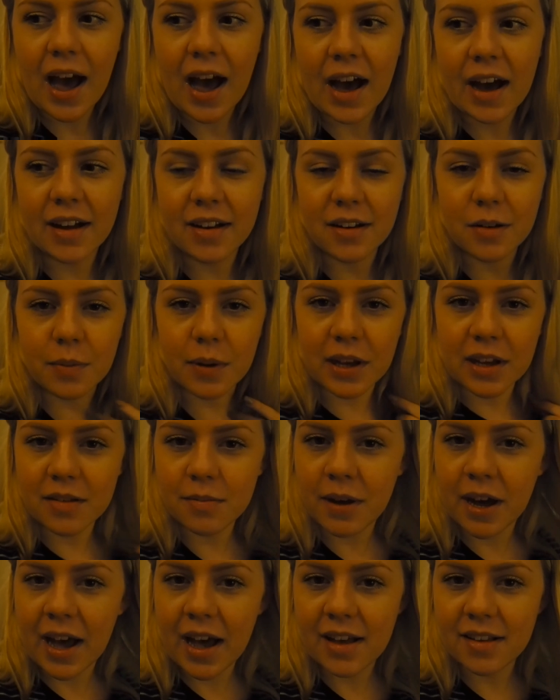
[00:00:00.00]
and because
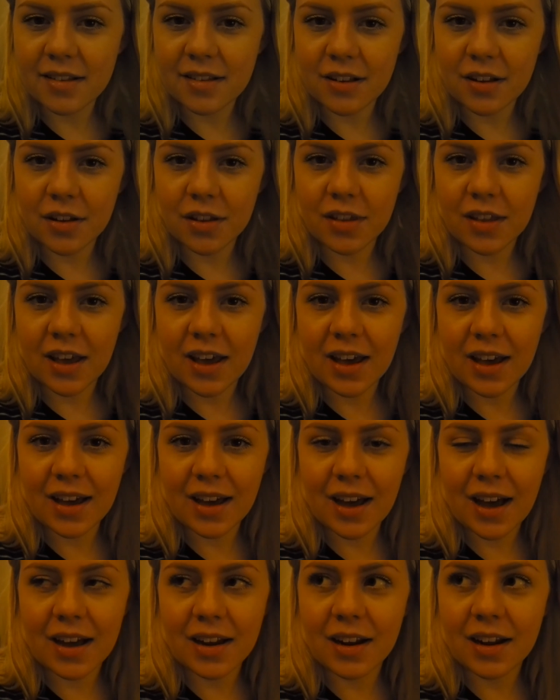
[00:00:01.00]
my hair's so thick
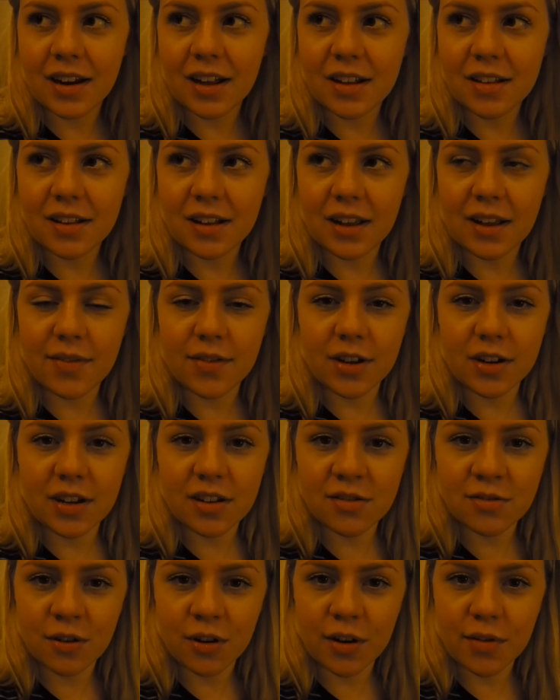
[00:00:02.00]
and I need to leave
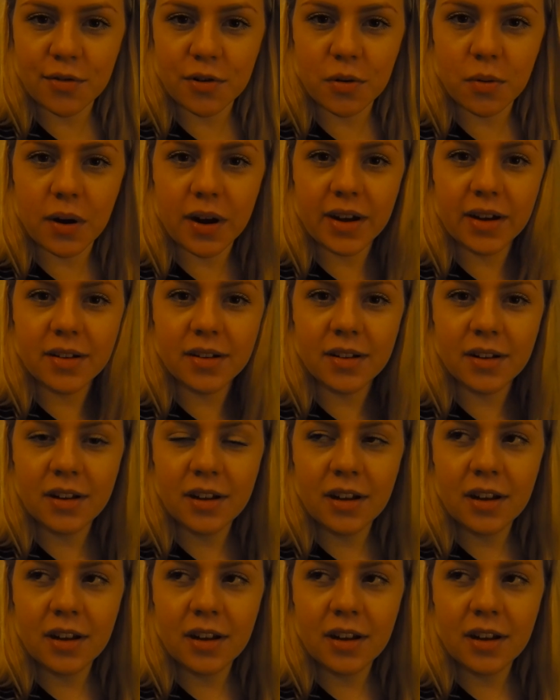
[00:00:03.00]
conditioner on it for a while,